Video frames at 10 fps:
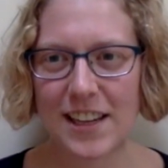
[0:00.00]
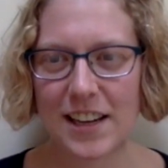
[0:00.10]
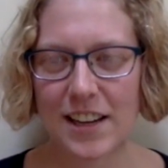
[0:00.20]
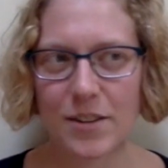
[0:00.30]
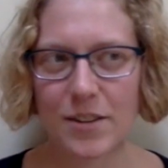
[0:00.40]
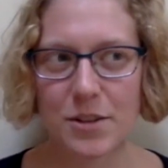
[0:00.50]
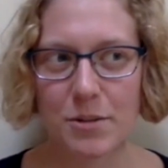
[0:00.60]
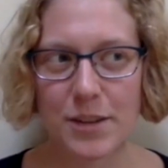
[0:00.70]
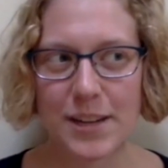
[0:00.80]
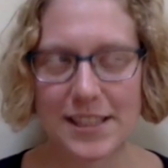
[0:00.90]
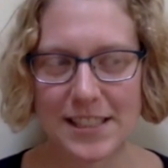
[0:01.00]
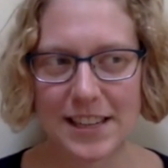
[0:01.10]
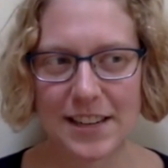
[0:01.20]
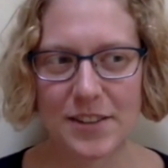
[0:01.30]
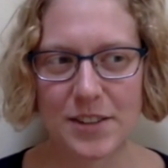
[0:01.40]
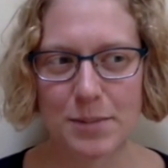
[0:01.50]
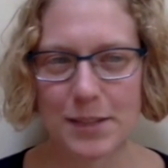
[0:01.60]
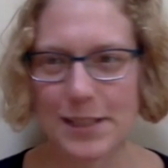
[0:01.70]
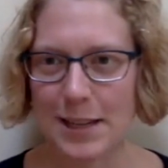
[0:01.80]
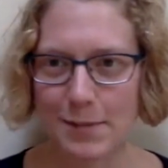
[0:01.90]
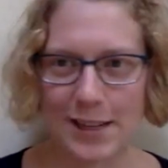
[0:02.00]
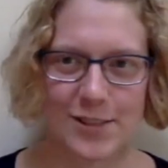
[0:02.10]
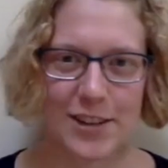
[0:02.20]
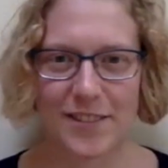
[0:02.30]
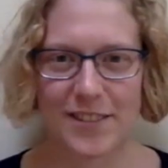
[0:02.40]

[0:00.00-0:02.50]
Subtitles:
and those 3 casinos plus the administrative